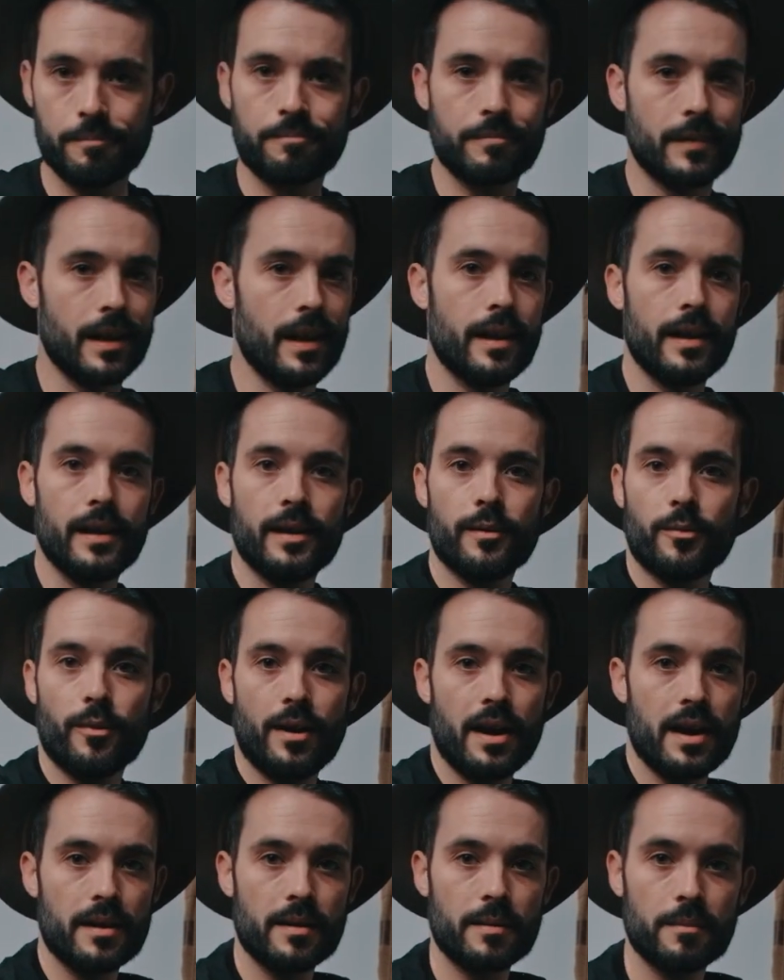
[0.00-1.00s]
any
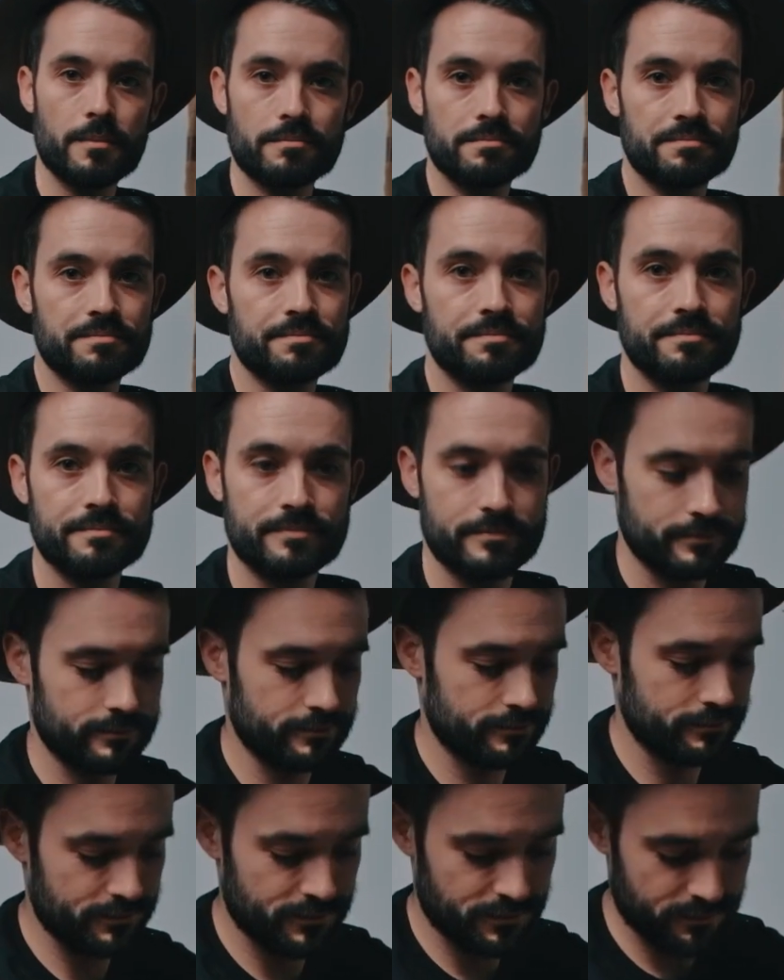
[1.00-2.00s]
random
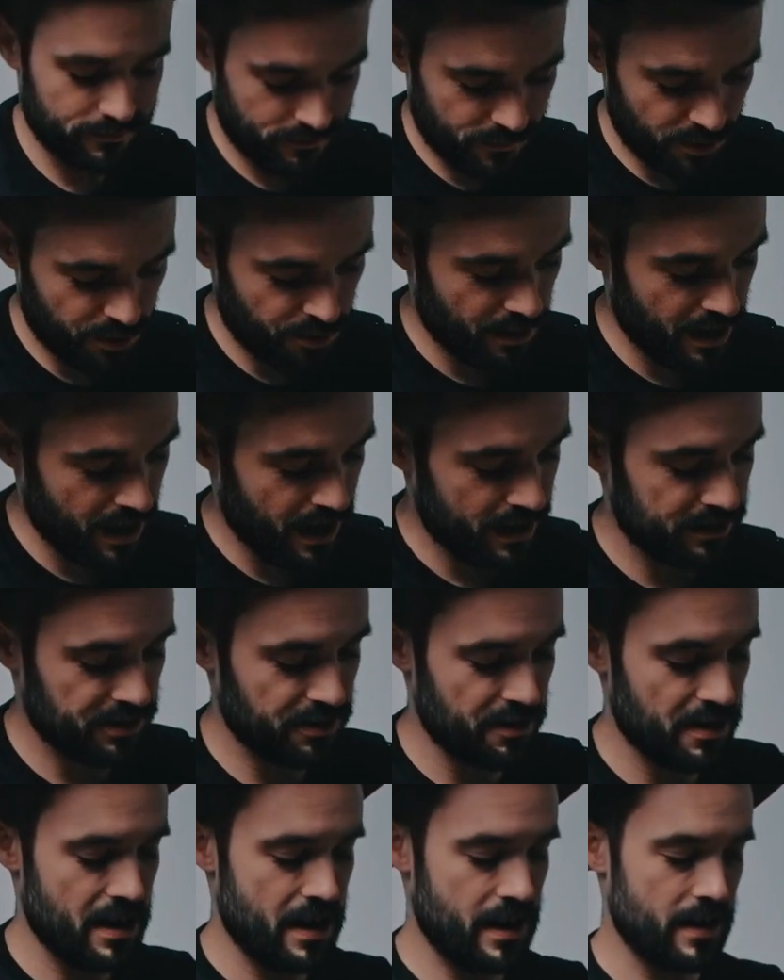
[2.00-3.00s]
doodads
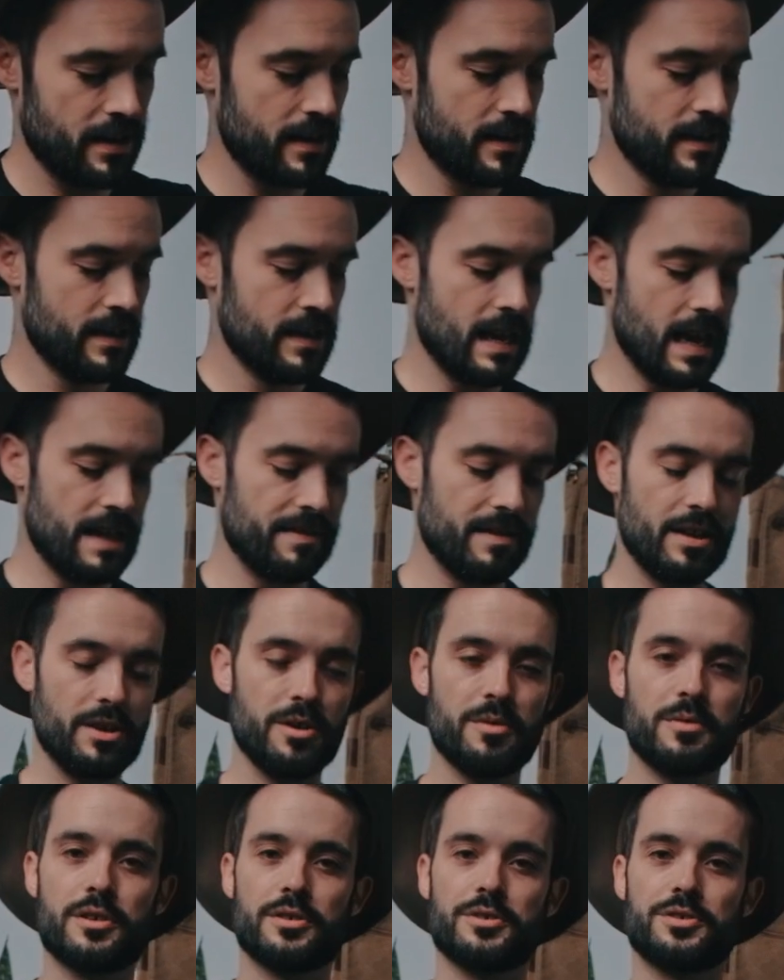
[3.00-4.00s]
you had, and then
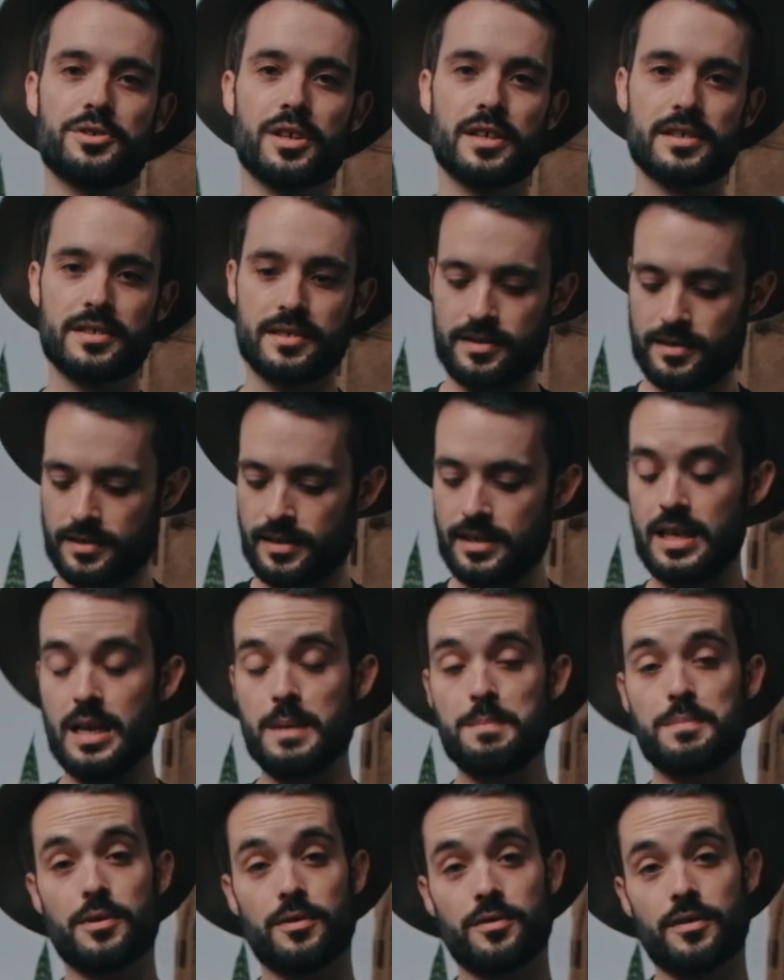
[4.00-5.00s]
you could just
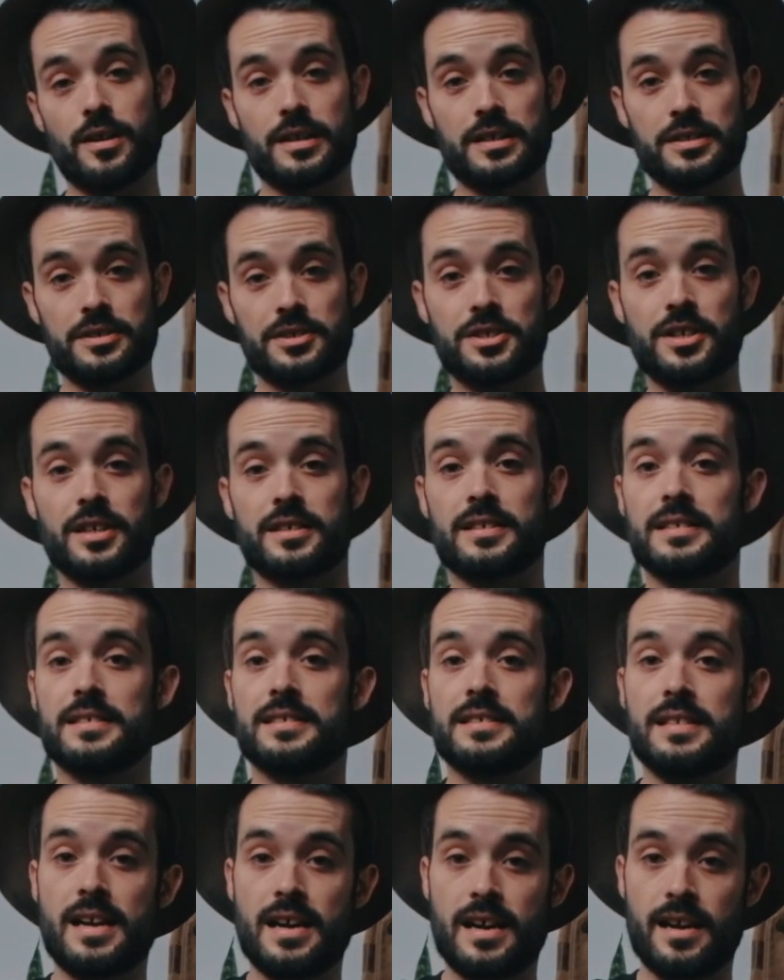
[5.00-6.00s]
keep your luggage tucked
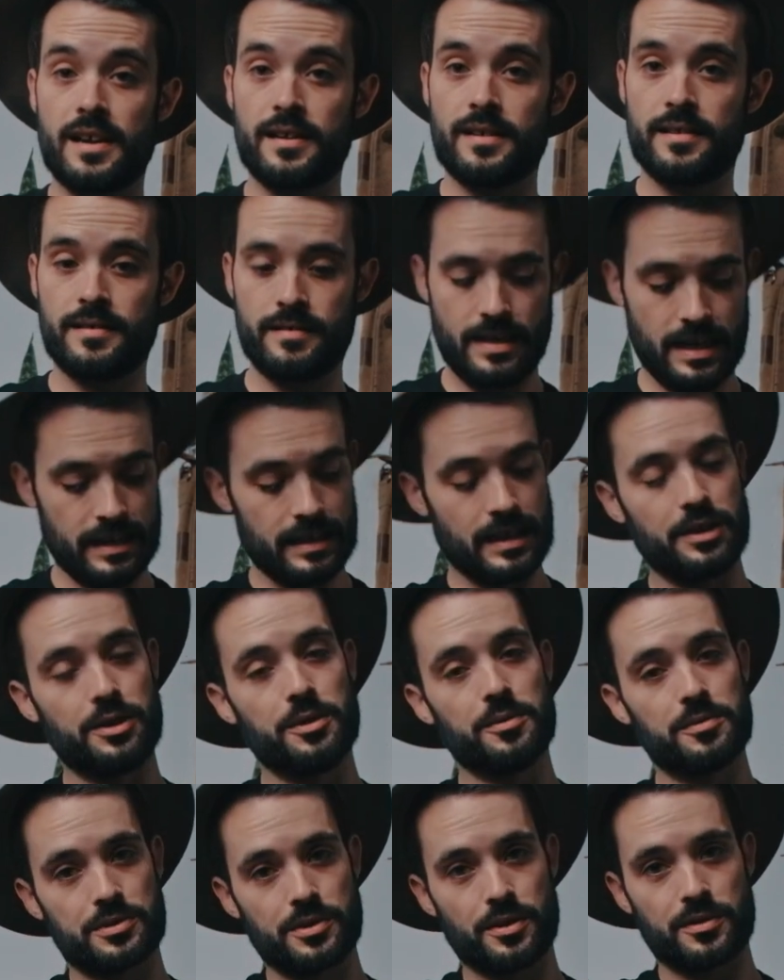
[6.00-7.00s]
aside and then
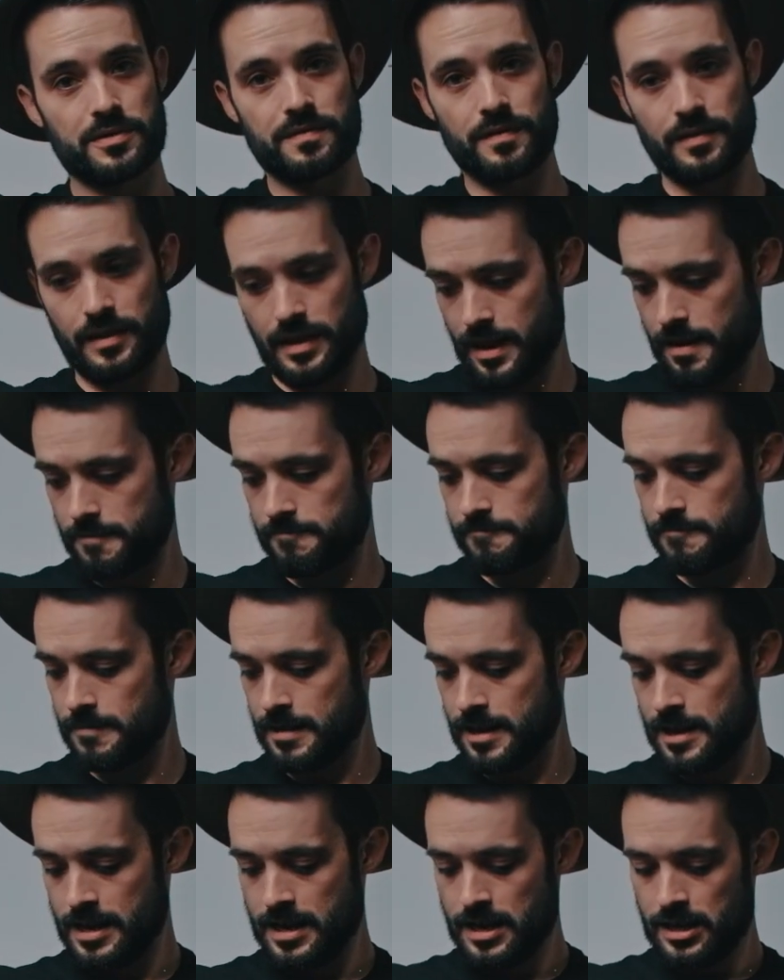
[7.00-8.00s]
use those for that.
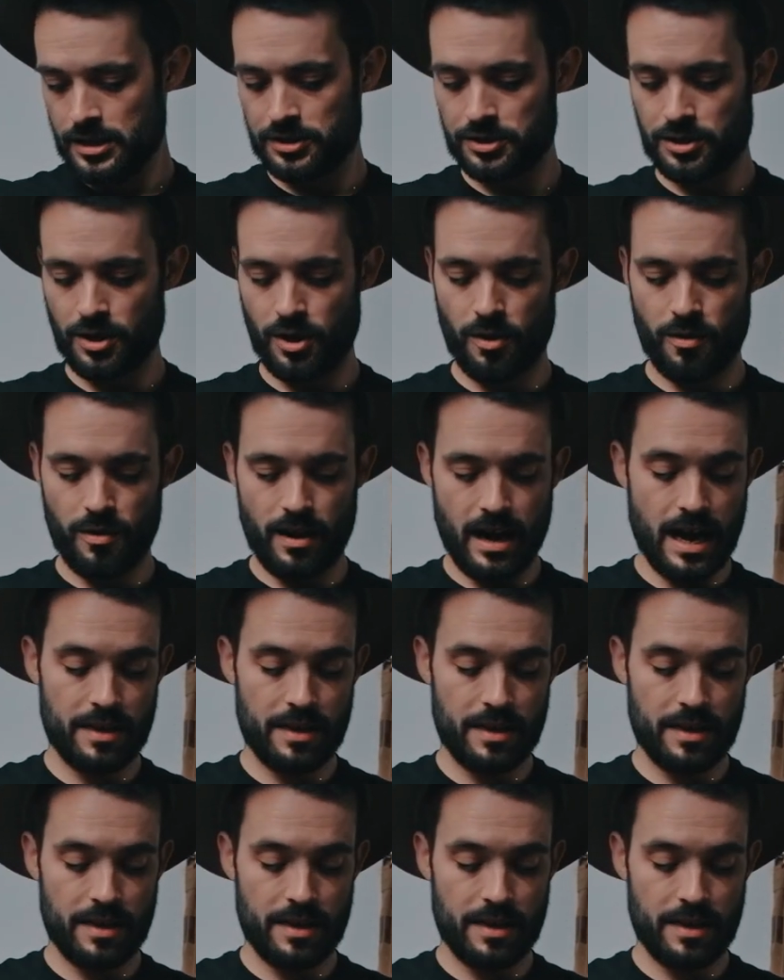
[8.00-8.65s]
So I